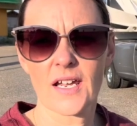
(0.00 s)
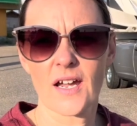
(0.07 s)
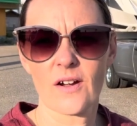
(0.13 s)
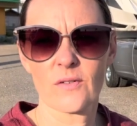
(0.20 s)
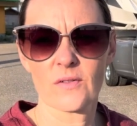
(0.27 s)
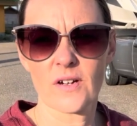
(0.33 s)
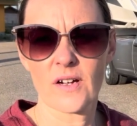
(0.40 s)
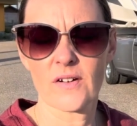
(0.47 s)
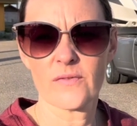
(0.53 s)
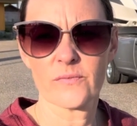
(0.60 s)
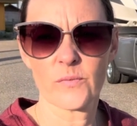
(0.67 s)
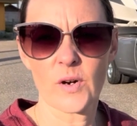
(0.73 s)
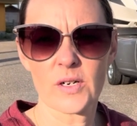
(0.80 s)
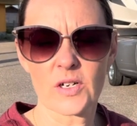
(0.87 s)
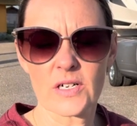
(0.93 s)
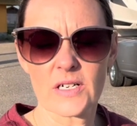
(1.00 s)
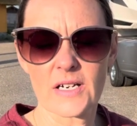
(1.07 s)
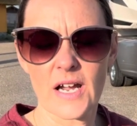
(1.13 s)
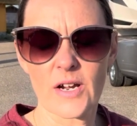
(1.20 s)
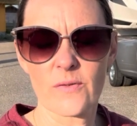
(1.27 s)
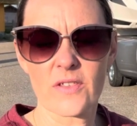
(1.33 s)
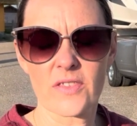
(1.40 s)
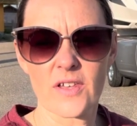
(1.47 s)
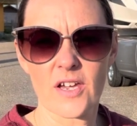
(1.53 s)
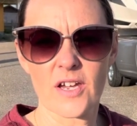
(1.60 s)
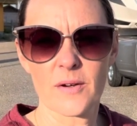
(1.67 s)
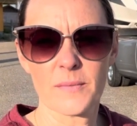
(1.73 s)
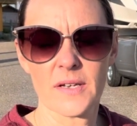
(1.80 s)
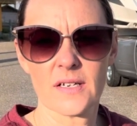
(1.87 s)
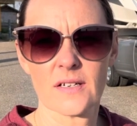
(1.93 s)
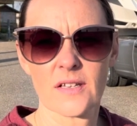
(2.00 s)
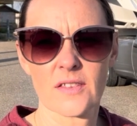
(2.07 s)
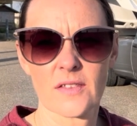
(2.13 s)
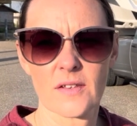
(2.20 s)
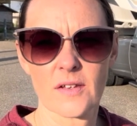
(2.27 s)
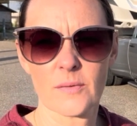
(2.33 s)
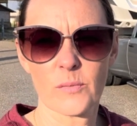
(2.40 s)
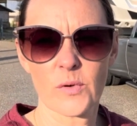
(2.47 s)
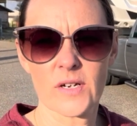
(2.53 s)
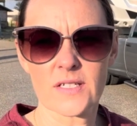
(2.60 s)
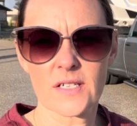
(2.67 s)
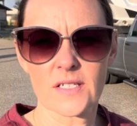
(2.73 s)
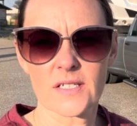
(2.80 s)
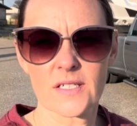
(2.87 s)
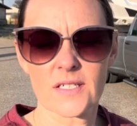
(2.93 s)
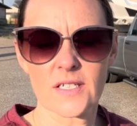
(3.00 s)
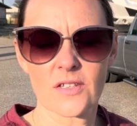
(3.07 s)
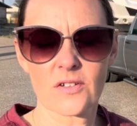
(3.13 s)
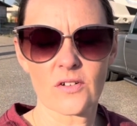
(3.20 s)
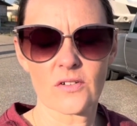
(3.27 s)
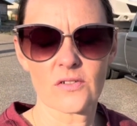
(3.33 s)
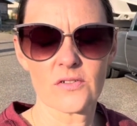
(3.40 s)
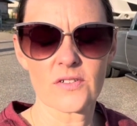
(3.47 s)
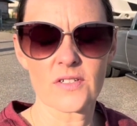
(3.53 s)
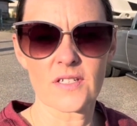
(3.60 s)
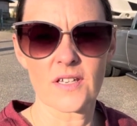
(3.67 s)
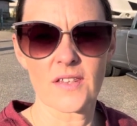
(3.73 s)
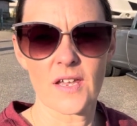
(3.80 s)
out one more night with them, and the boys get to see the girls.